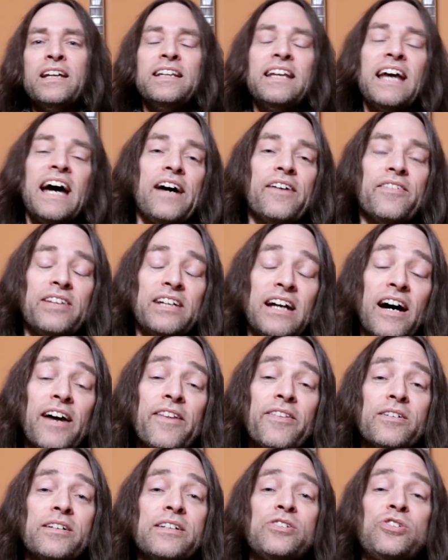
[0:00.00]
Now, the
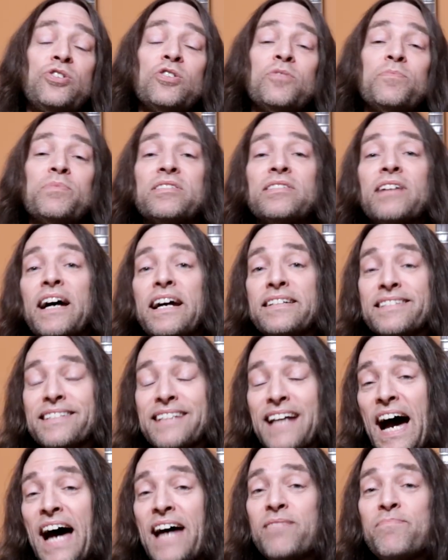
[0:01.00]
other issue besides
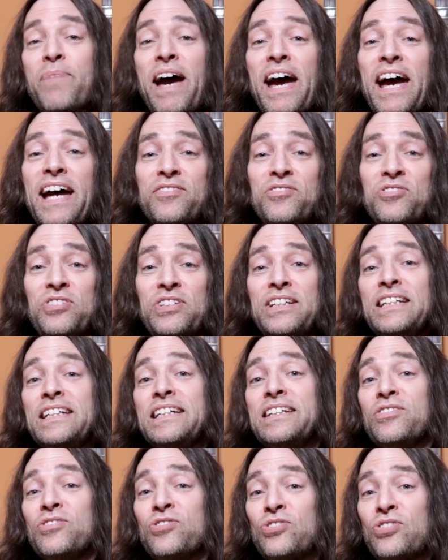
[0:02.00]
Donbass
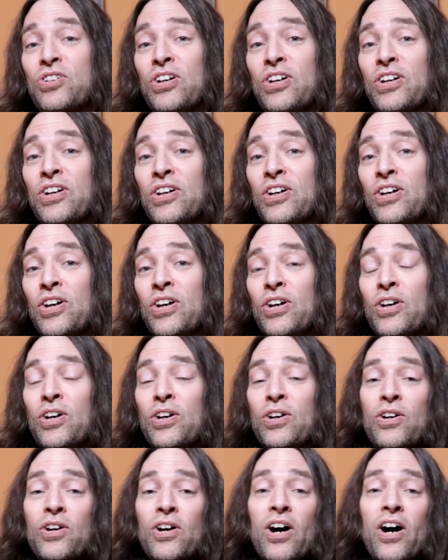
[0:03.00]
is
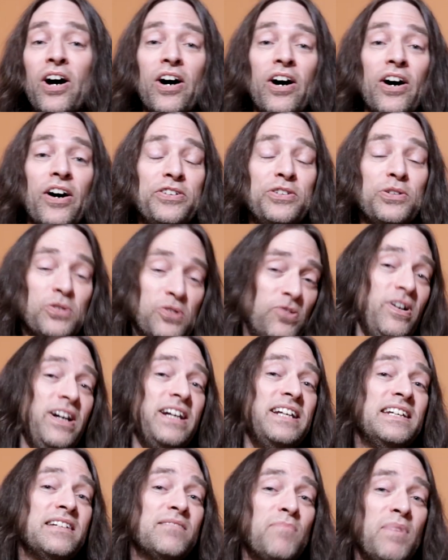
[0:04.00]

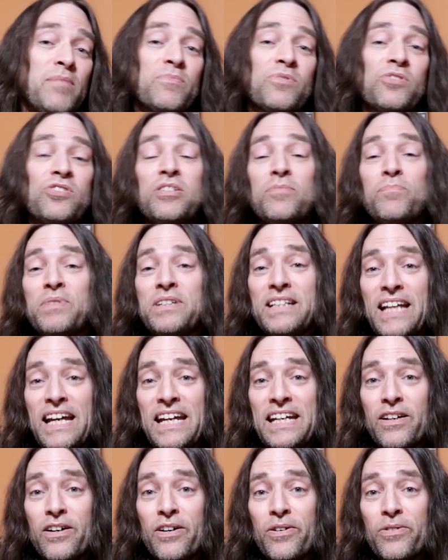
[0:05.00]
Ukrainian membership in
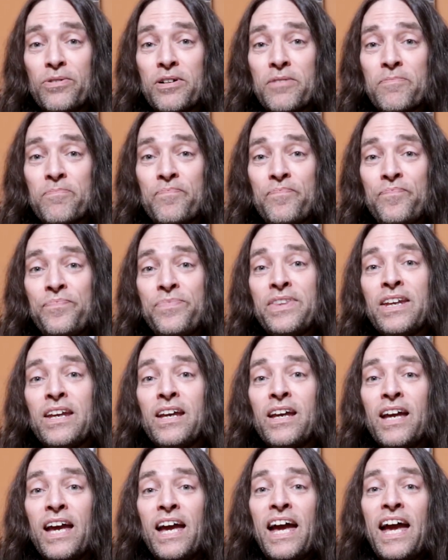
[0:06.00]
NATO.
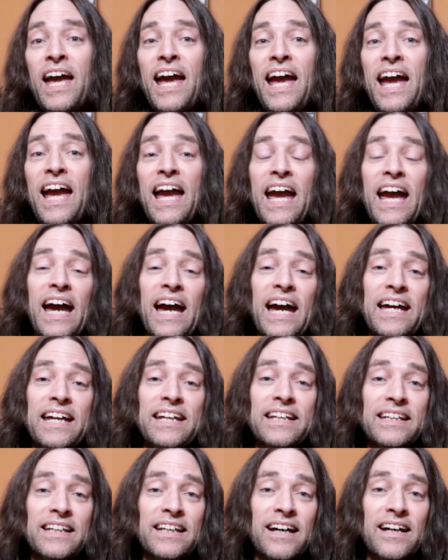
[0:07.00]

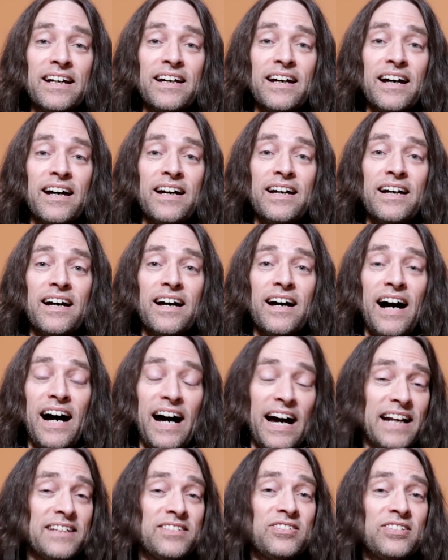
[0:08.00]
And
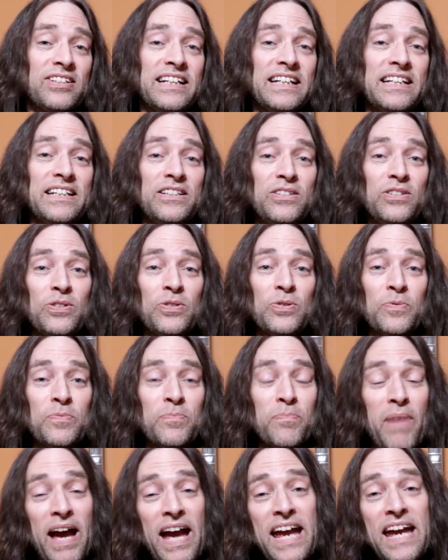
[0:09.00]
honestly, you
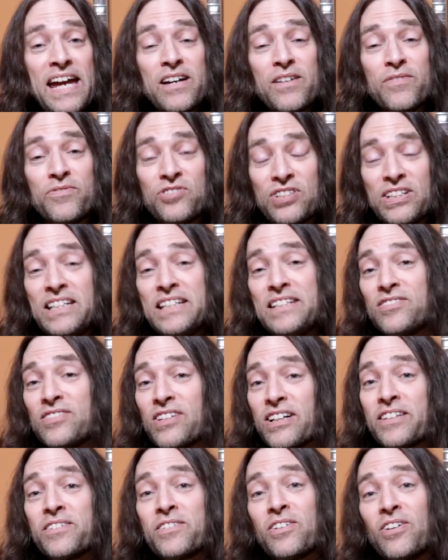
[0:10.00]
may have seen
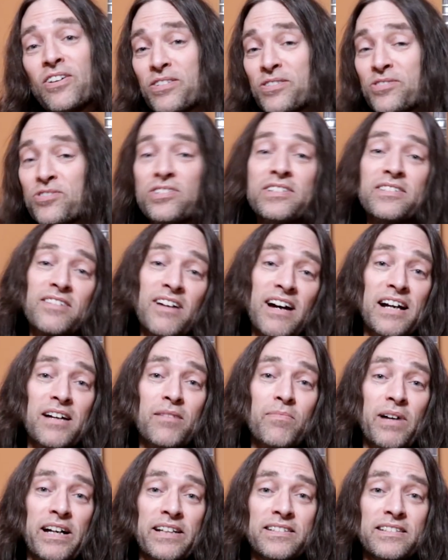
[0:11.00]
Tucker Carlson talk
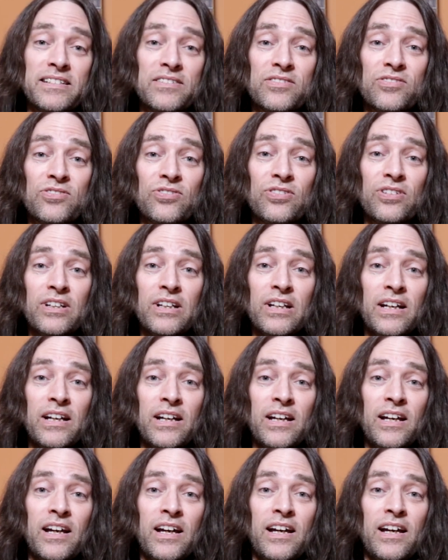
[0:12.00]
about this.
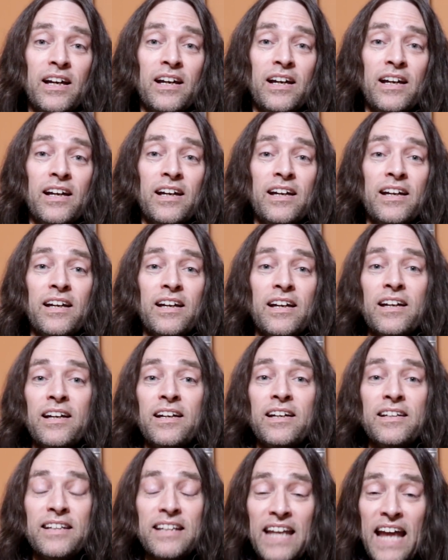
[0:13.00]

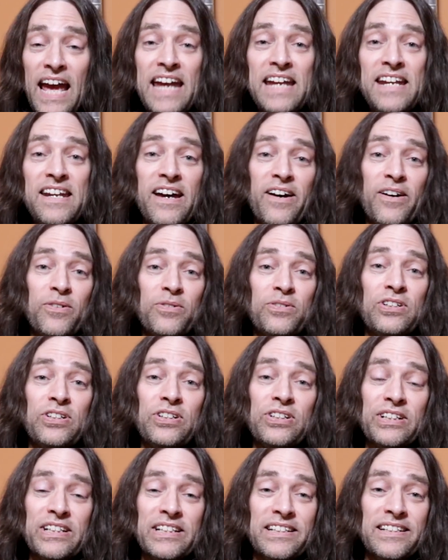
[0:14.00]
NATO
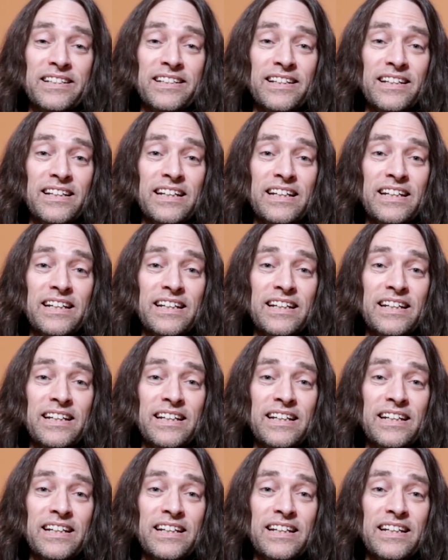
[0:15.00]
could